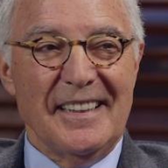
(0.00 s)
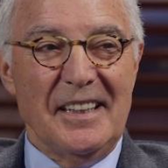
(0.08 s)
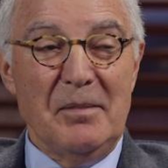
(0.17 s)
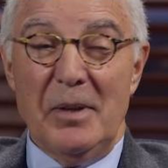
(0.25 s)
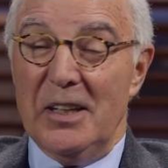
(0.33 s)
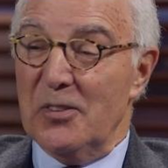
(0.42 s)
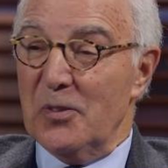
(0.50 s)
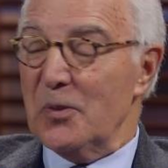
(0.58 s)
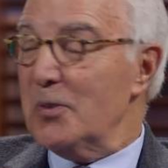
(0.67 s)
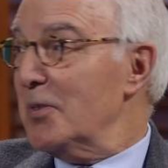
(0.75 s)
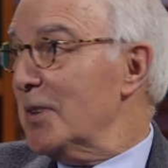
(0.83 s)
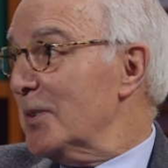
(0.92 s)
He made his
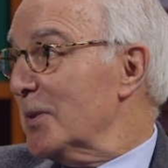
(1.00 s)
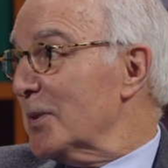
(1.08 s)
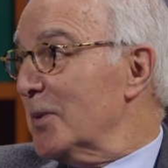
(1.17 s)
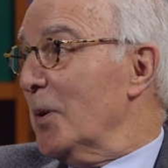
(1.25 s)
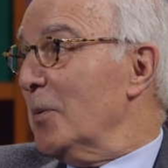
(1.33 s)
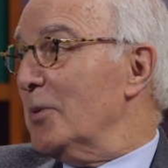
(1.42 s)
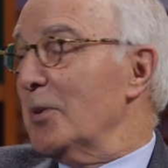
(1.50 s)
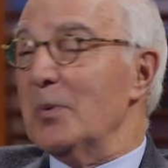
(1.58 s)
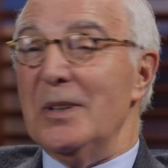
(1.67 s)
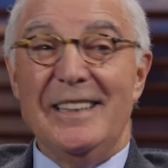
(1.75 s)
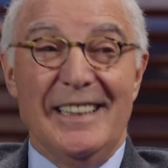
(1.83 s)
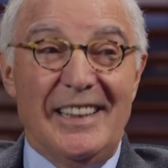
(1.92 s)
own sphincterotomes, and
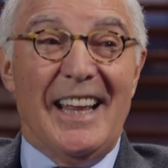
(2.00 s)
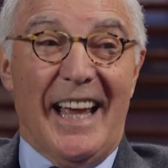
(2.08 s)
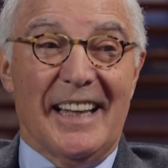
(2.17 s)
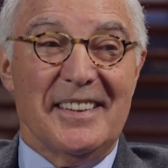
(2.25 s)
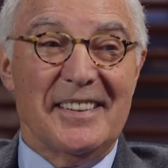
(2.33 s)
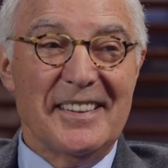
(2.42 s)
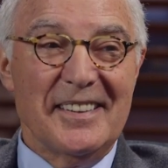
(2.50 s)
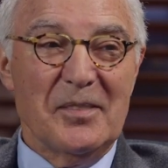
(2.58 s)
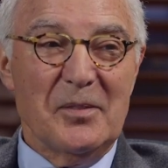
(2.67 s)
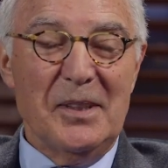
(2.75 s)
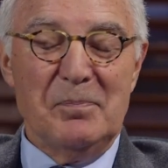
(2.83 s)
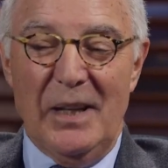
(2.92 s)
we did that. Yeah.
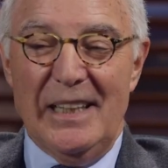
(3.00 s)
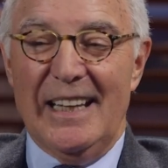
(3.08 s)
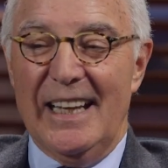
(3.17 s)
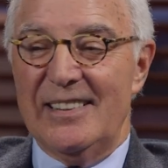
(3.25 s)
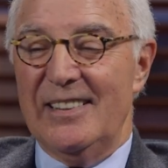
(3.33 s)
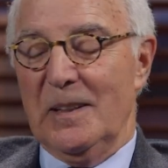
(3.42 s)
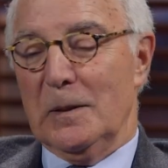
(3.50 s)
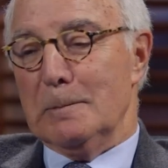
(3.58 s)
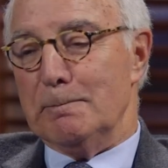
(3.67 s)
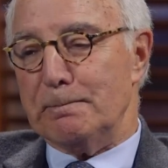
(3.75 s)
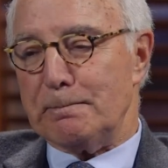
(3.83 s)
We made that deal.